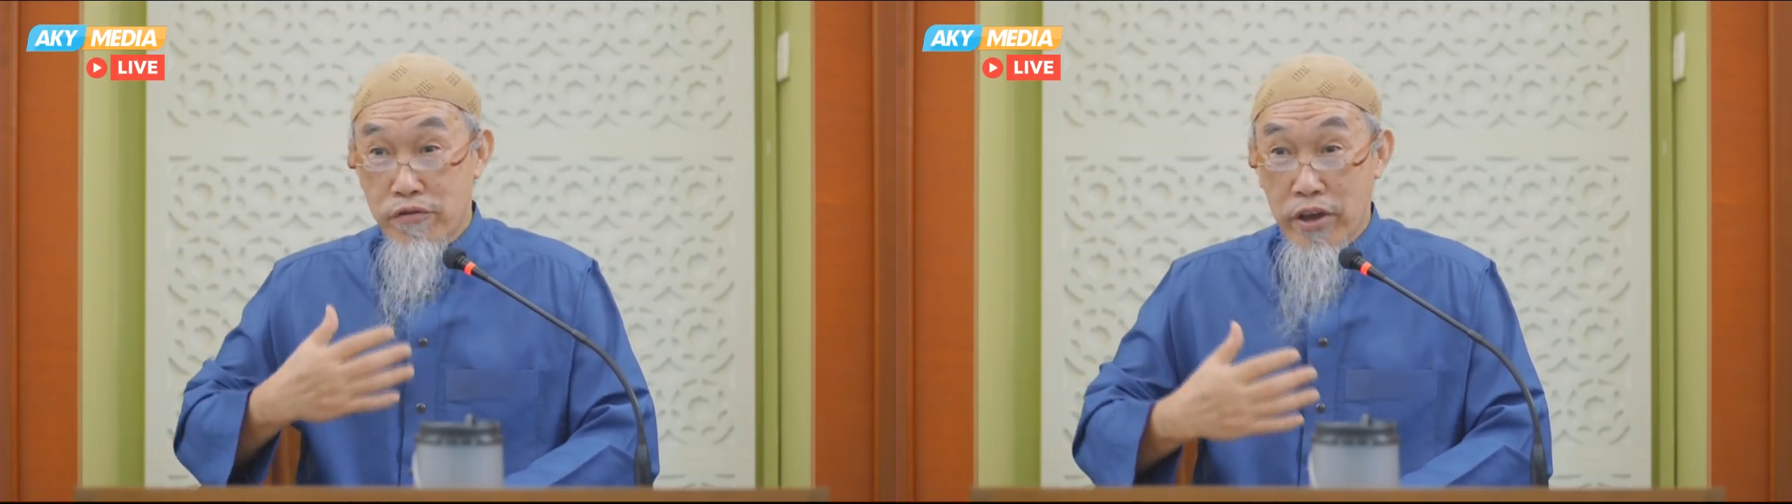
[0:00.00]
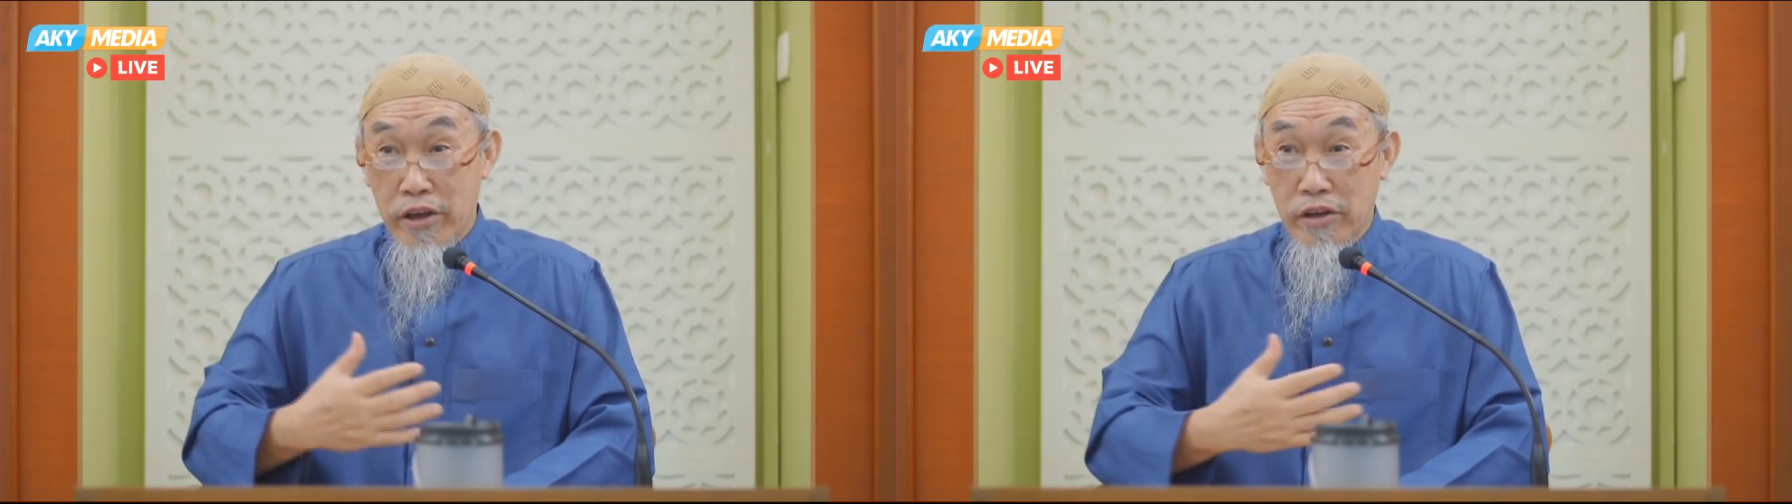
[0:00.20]

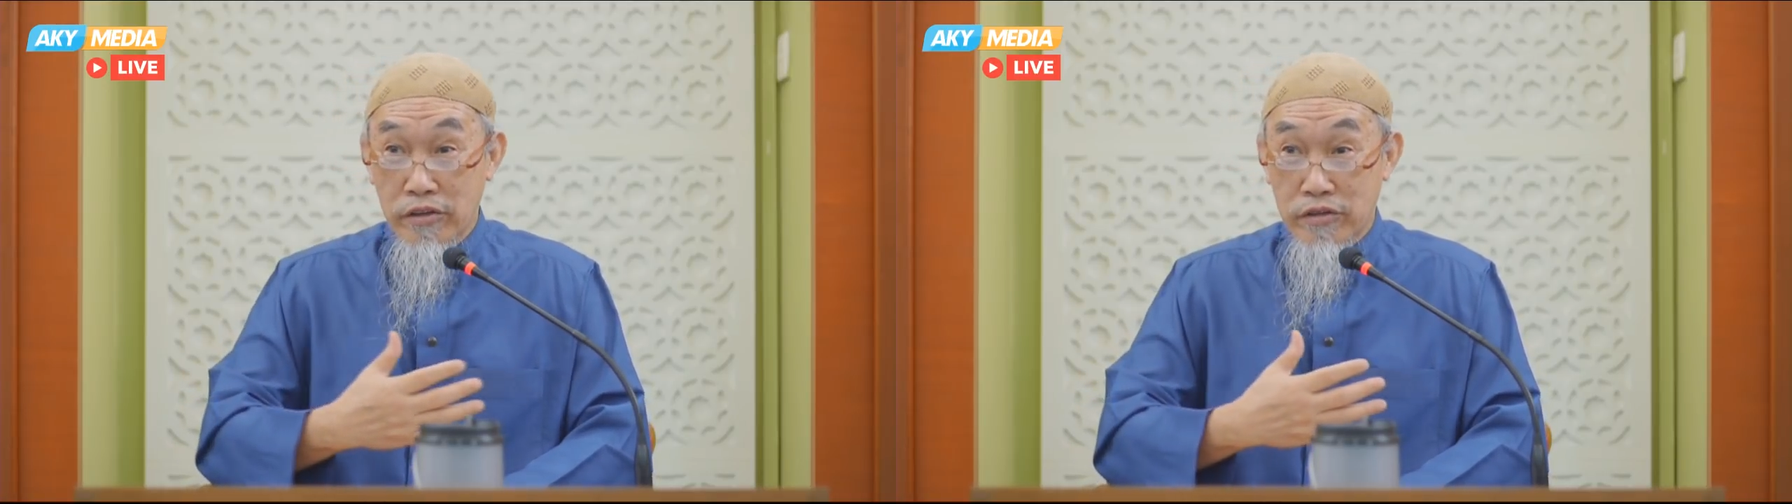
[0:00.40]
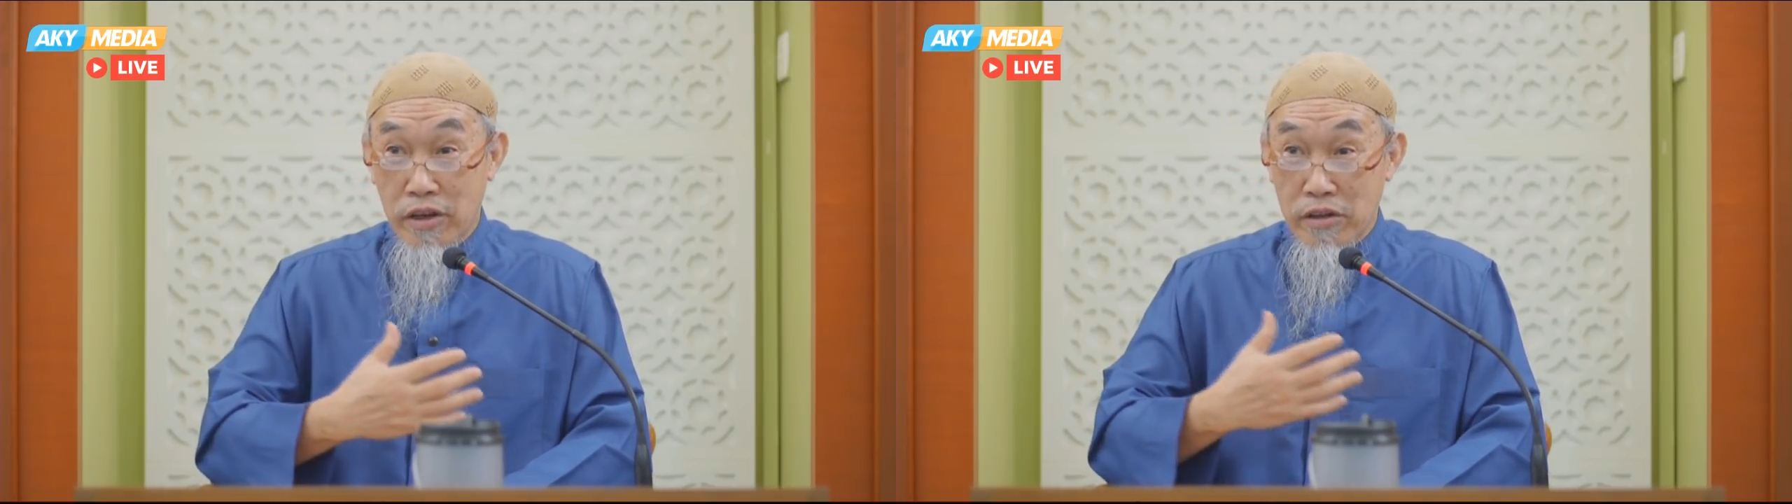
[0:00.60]

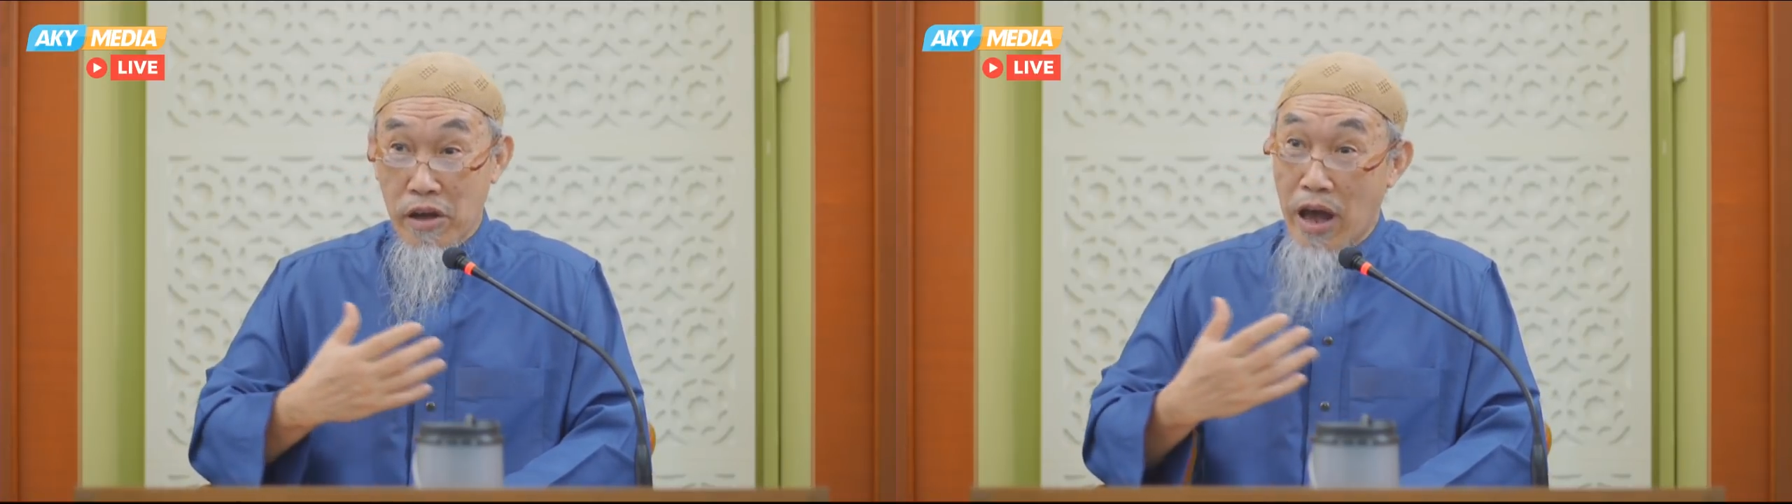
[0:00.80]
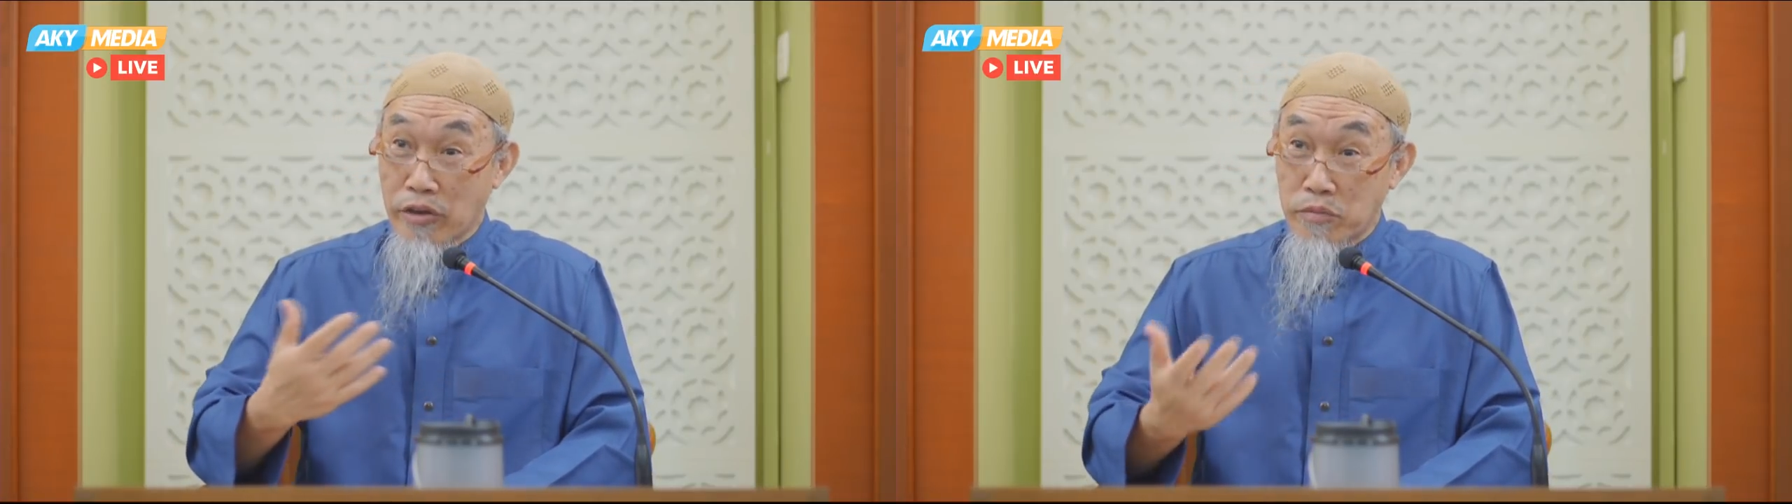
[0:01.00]
fragrance that
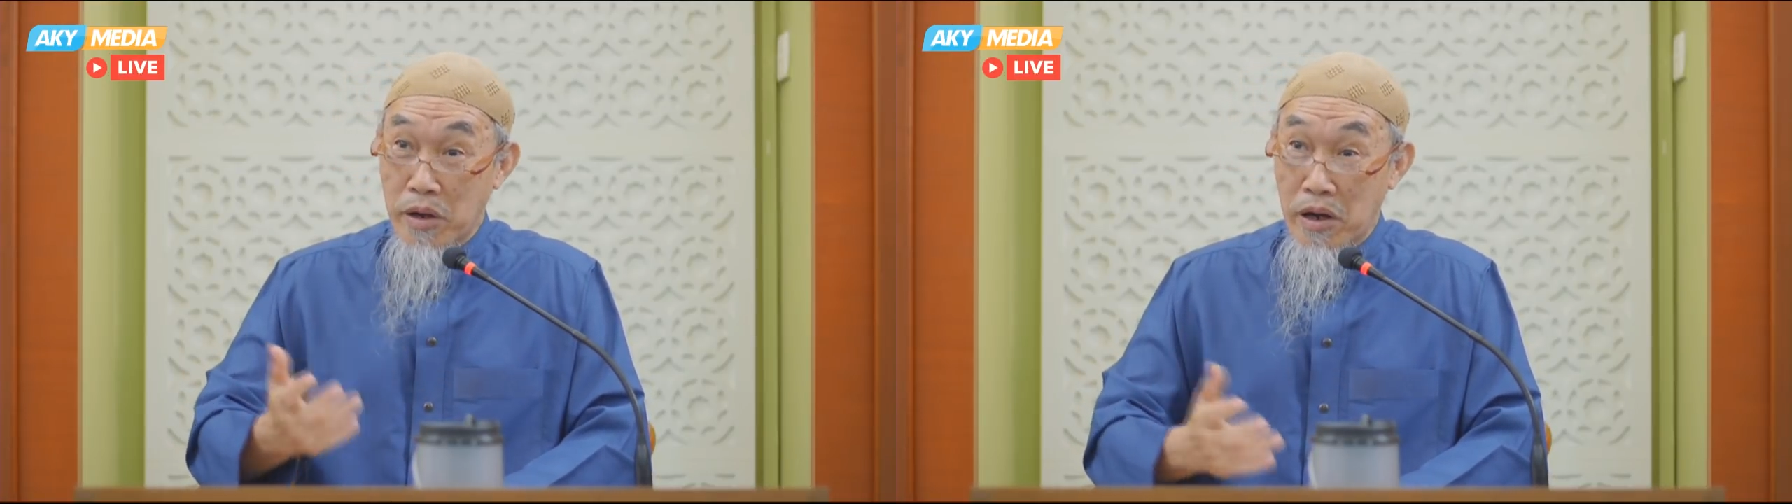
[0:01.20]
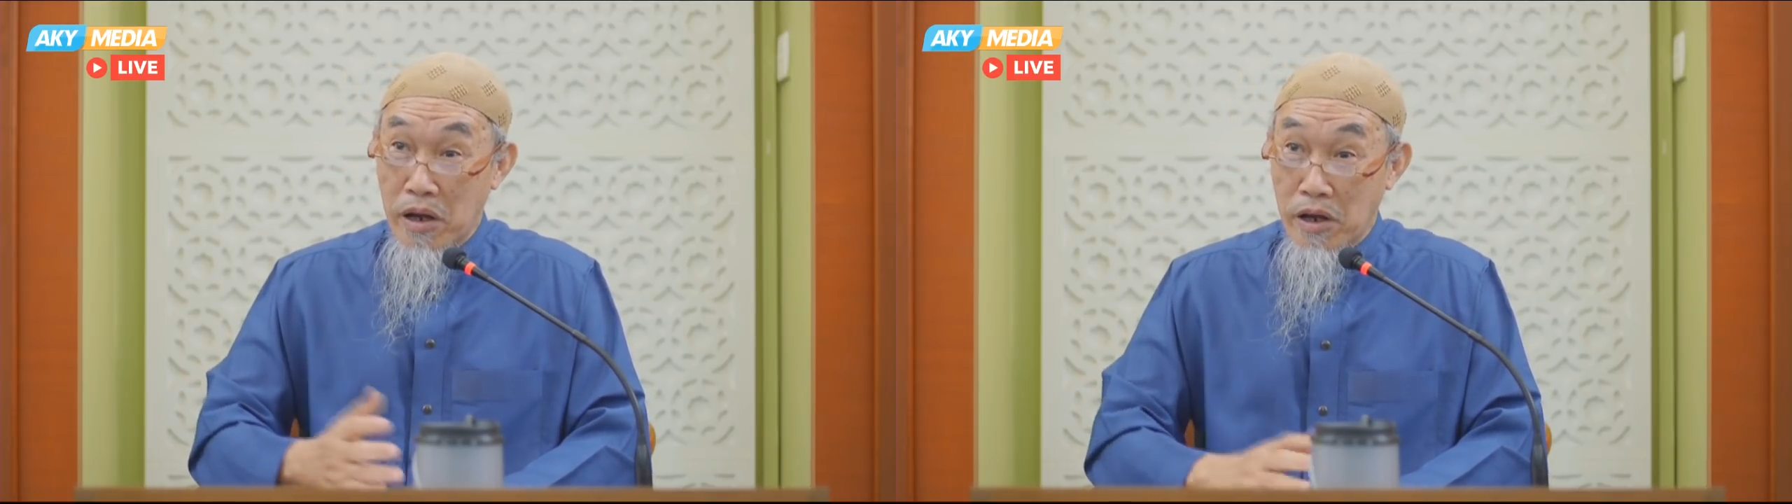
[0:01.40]
the
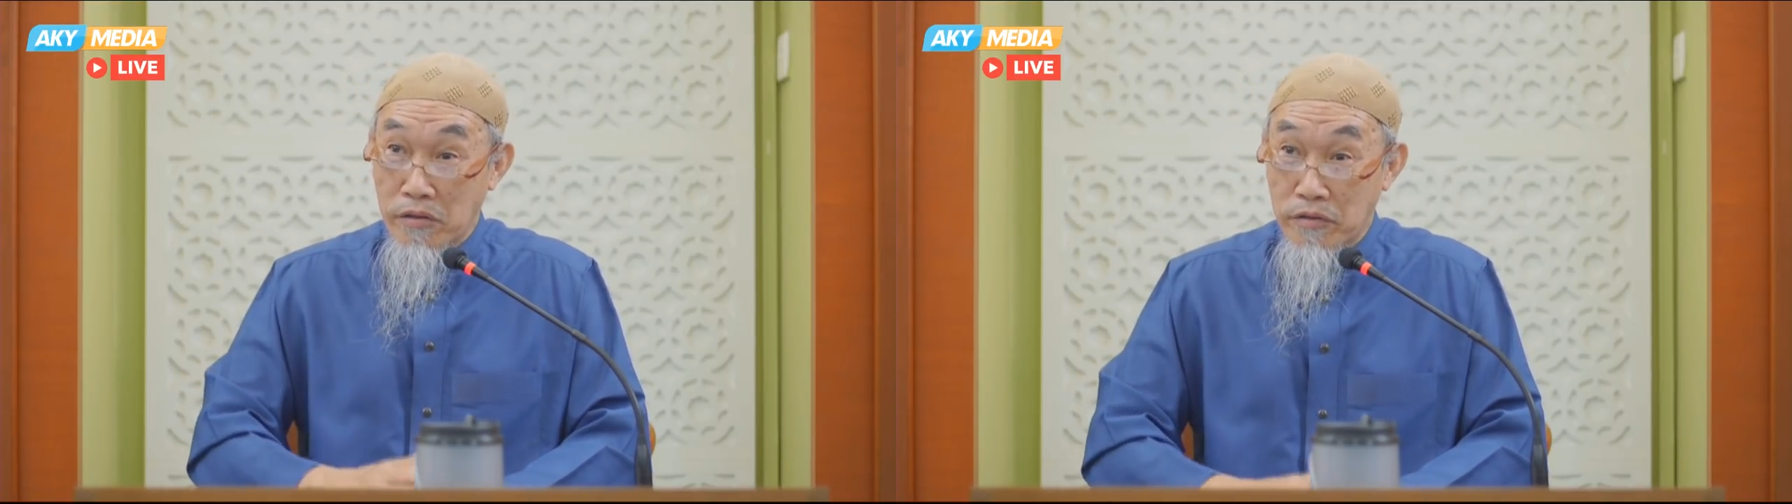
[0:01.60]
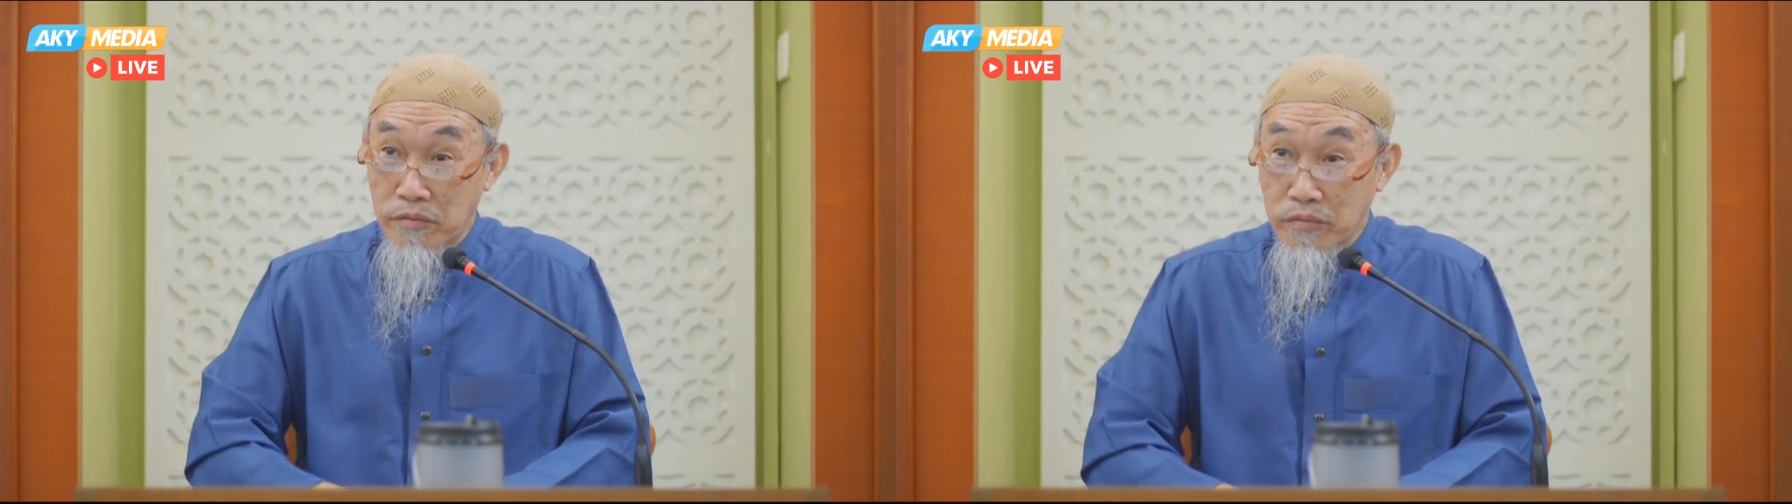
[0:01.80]
husband loves.